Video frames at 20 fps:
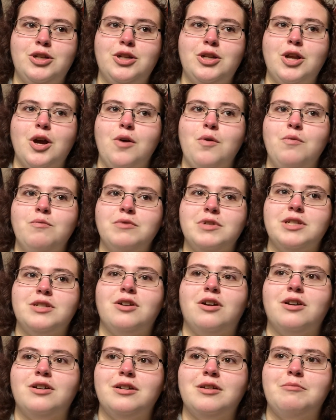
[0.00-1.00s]
Don't
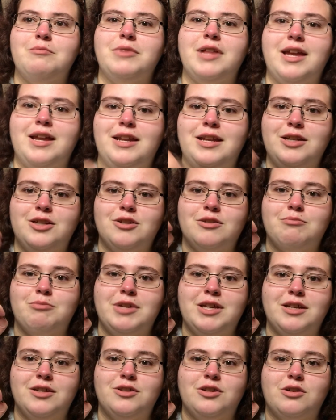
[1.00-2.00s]
start complaining just
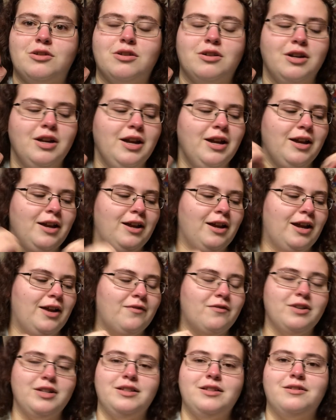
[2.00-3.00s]
because your
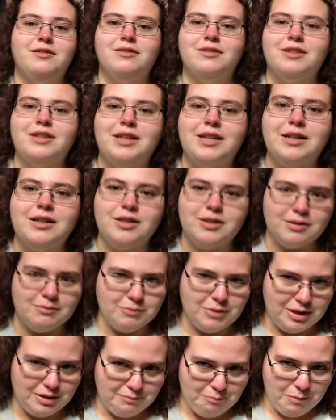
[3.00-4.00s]
every little need isn't
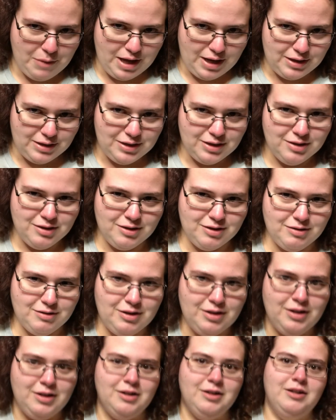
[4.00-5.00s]
being met
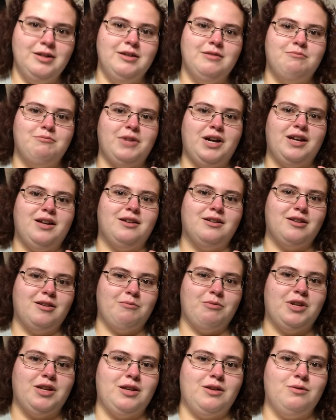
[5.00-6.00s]
by a
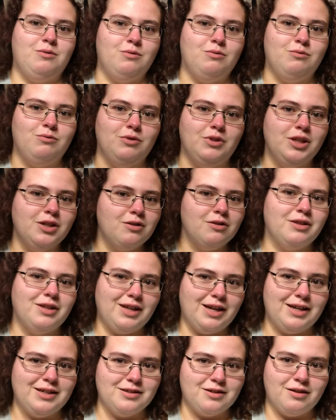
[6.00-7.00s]
company who literally
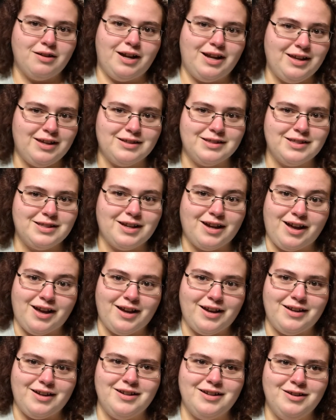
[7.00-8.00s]
has their hands
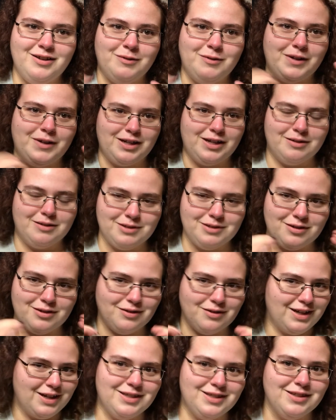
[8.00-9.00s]
tied when it comes to their
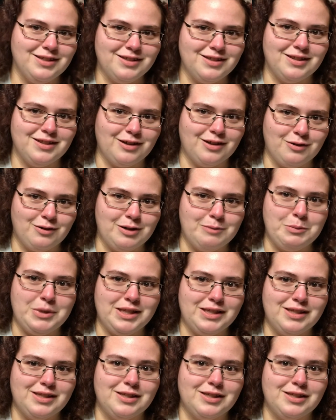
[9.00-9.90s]
licensing agreements.